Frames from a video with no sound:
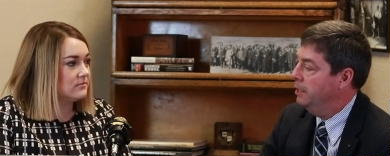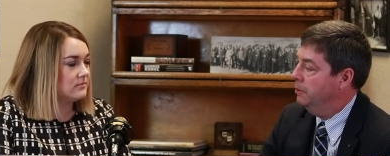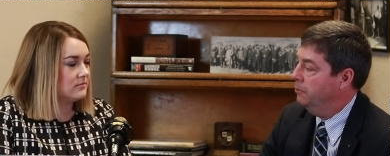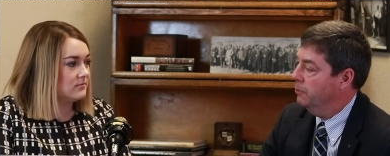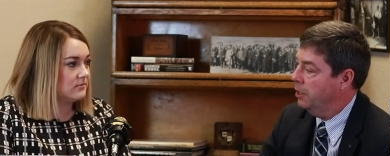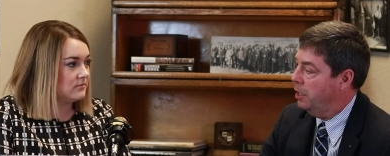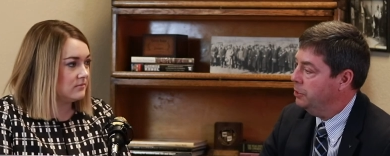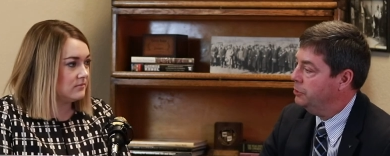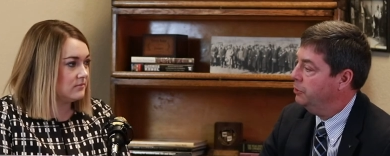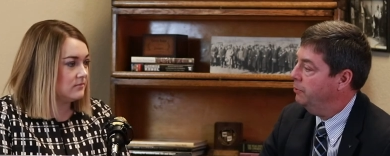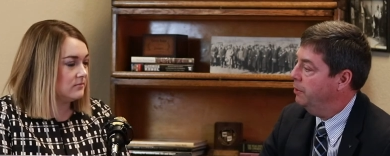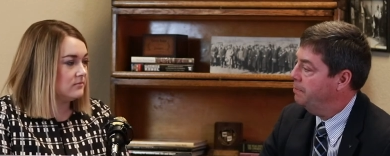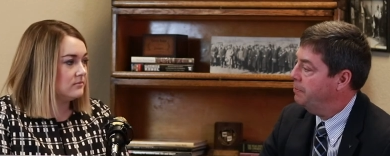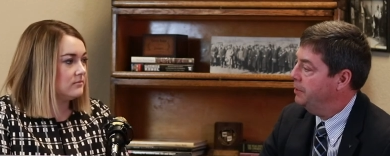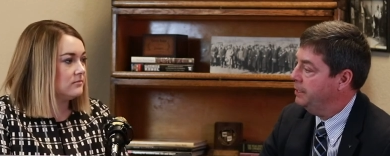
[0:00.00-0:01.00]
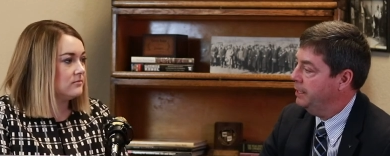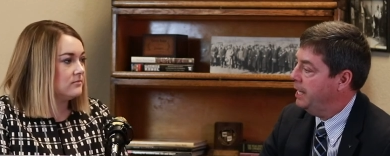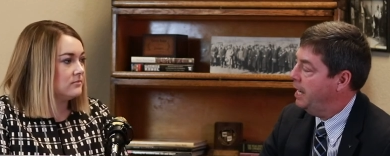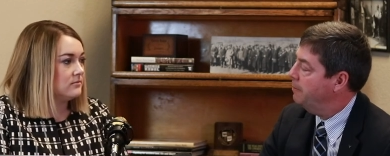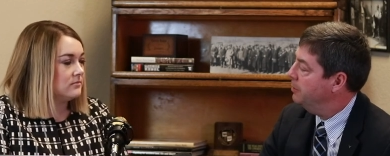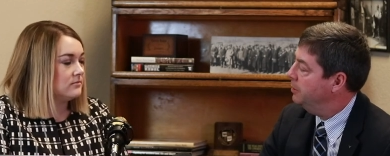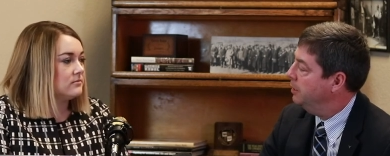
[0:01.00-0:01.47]
Speaker 1: We're also up at the
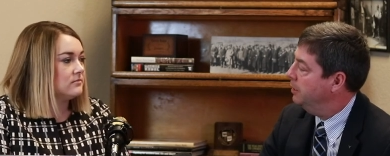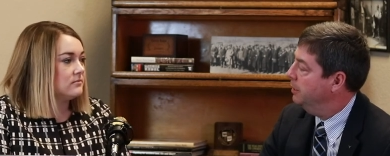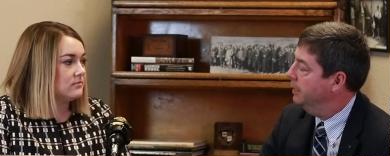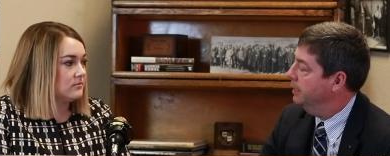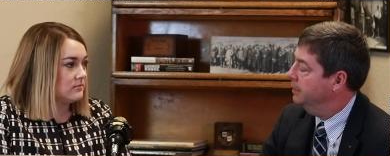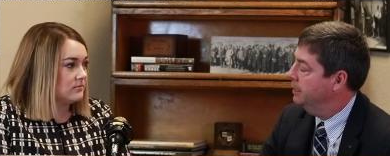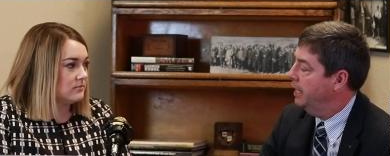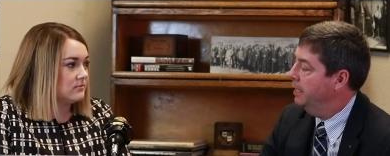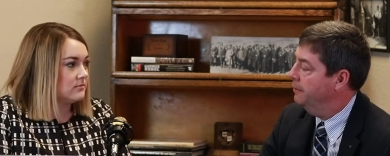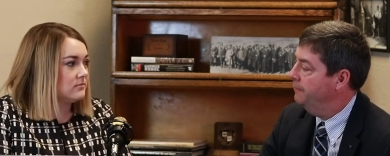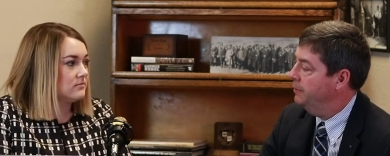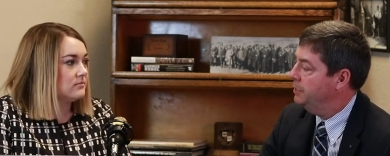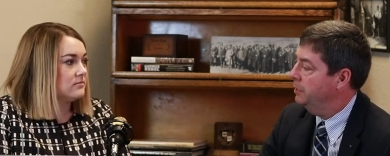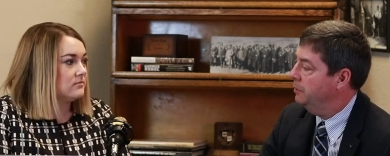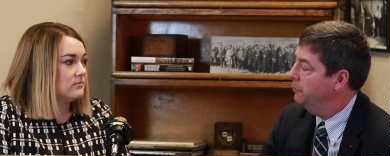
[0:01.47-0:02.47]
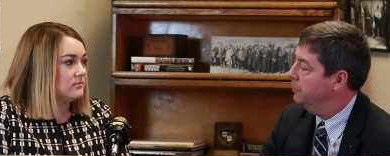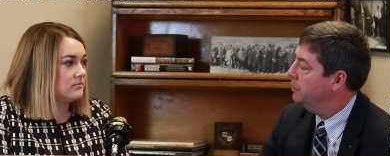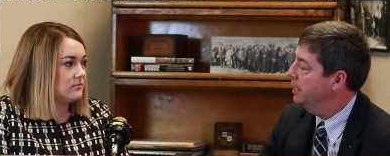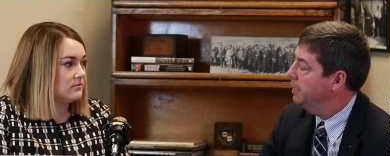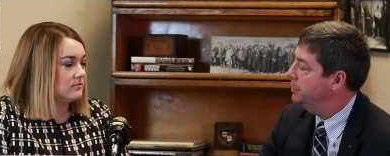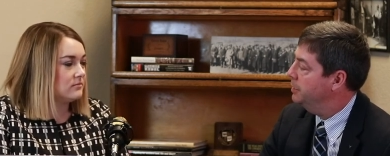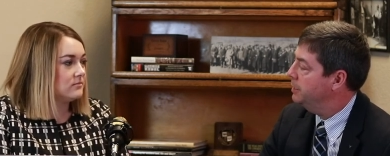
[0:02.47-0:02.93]
Capitol and, and visiting with
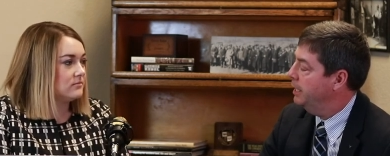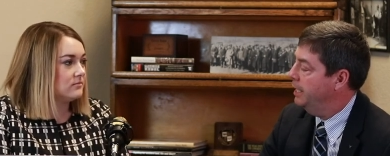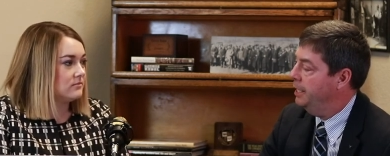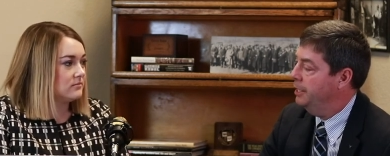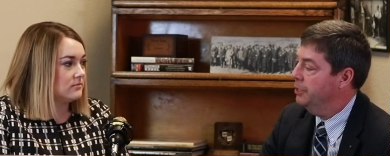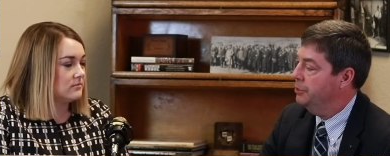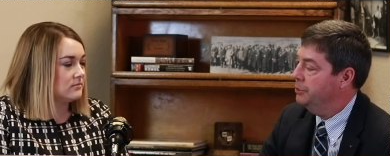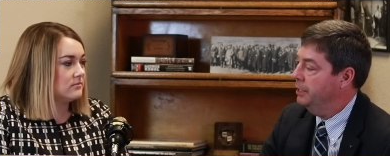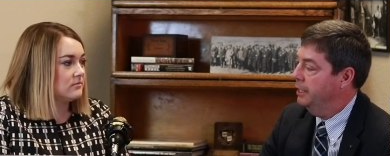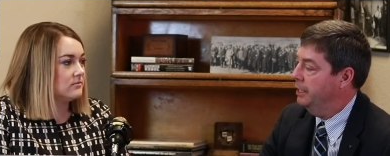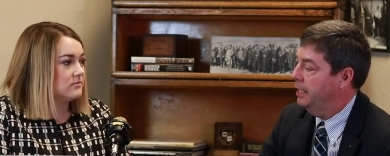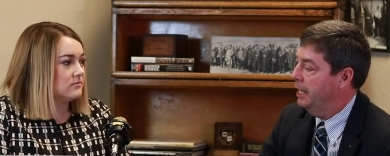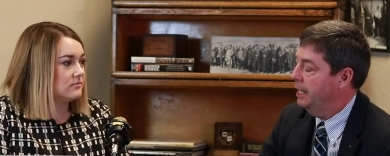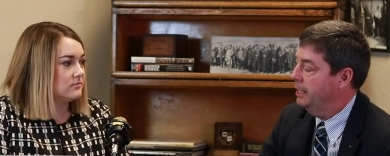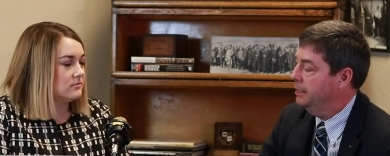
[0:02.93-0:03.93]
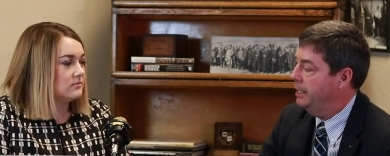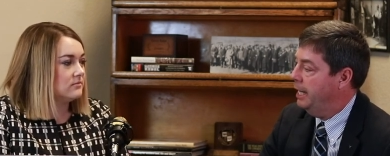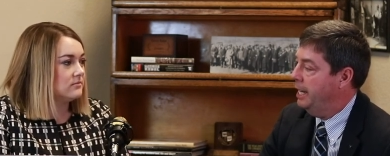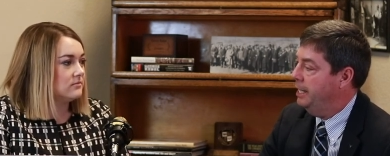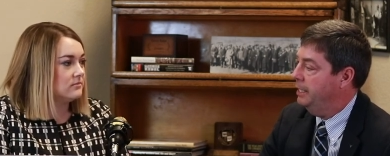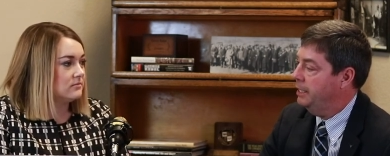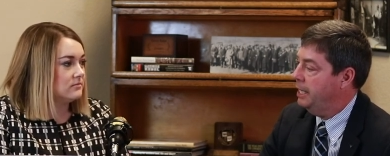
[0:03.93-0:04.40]
legislators and, and
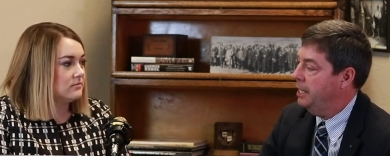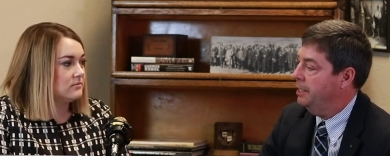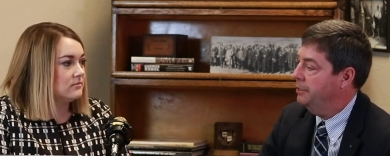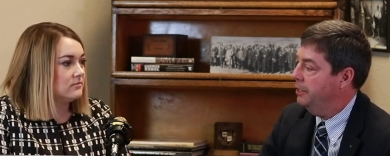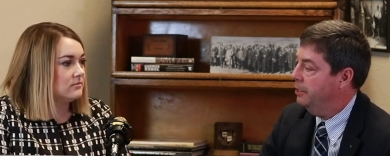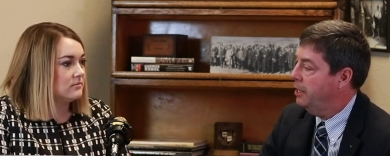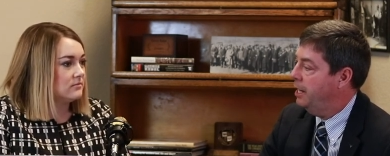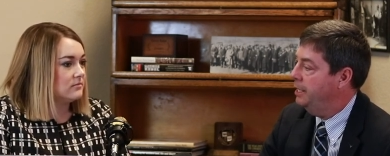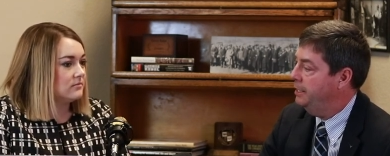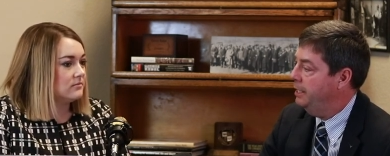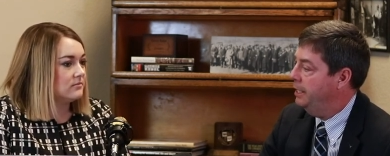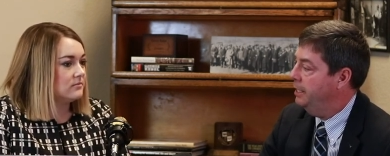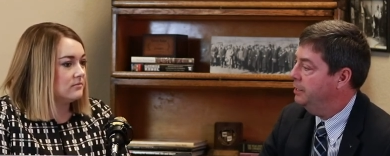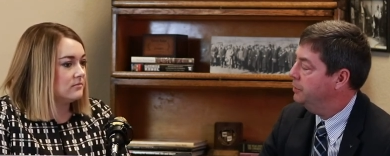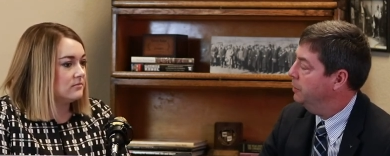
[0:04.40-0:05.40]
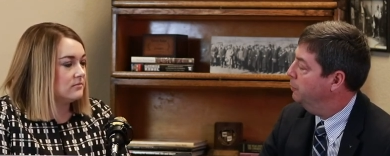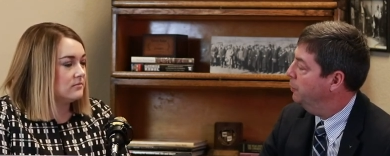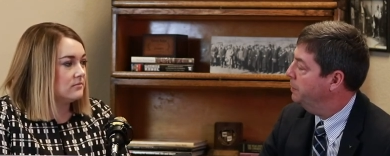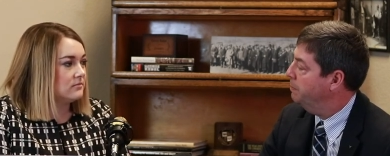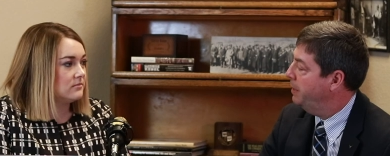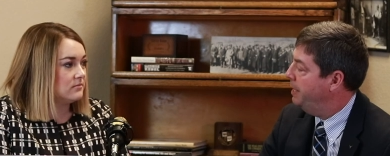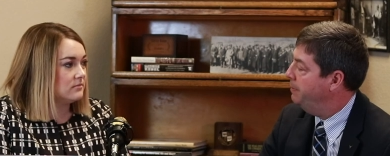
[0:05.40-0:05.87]
gaining kind of their ideas on
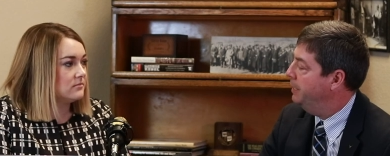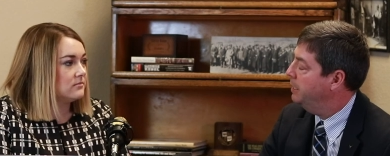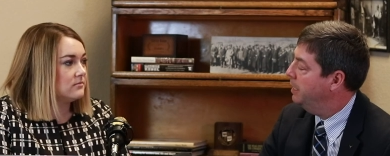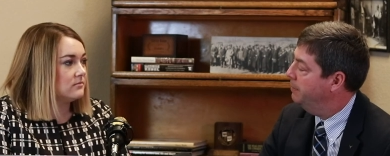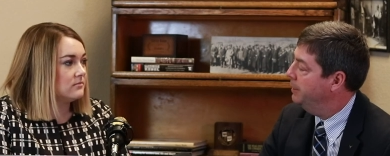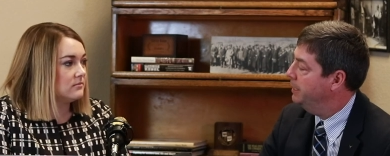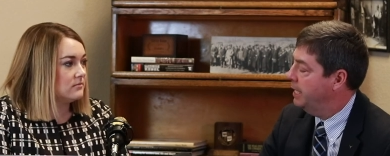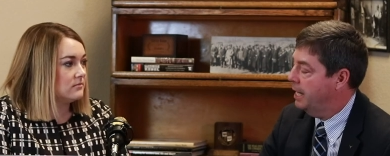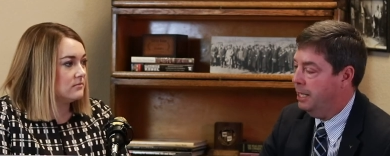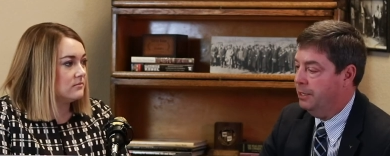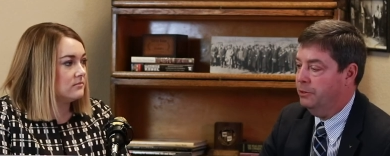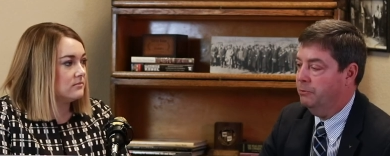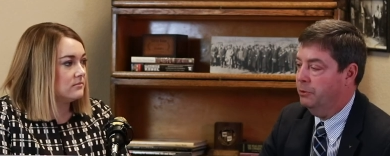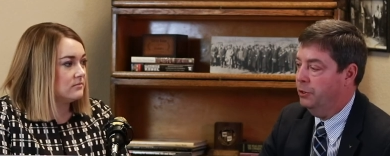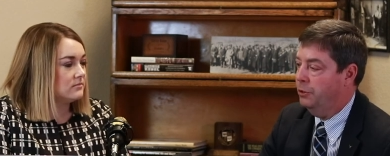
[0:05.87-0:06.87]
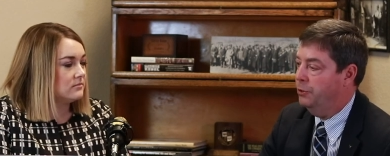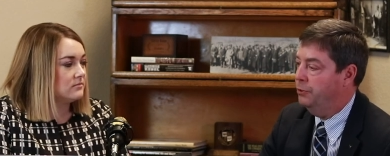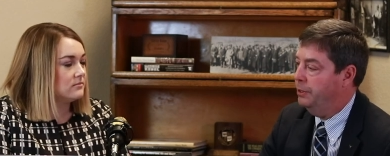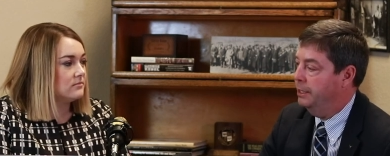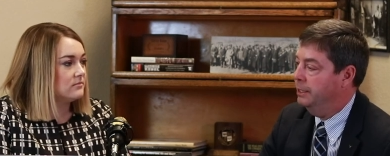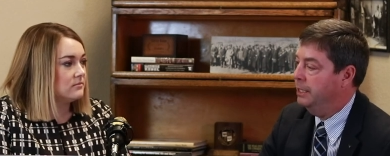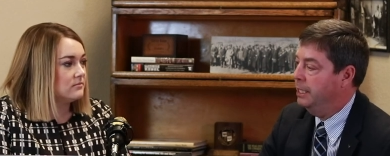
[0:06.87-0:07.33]
what may be coming down the
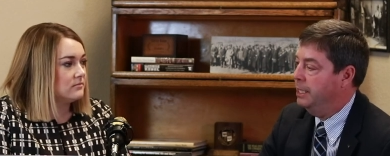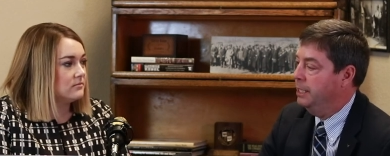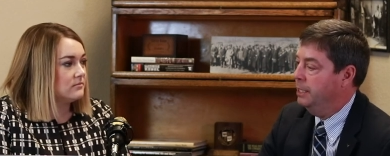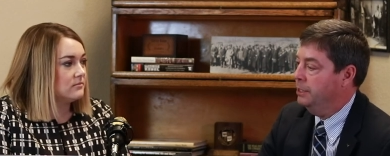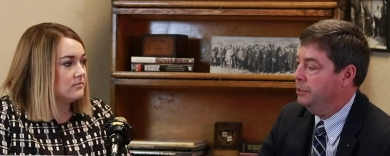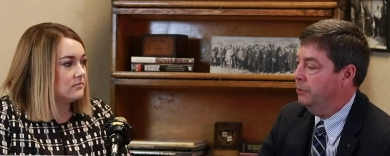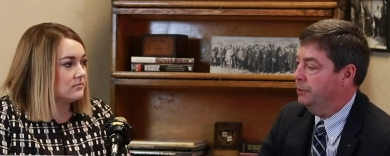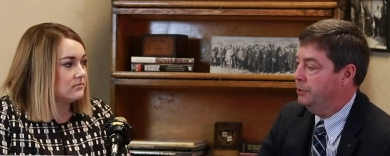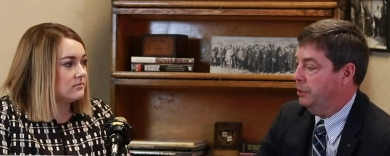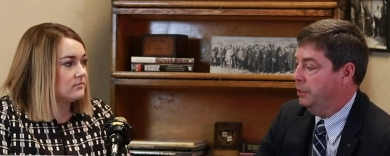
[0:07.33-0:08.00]
road. And so it's a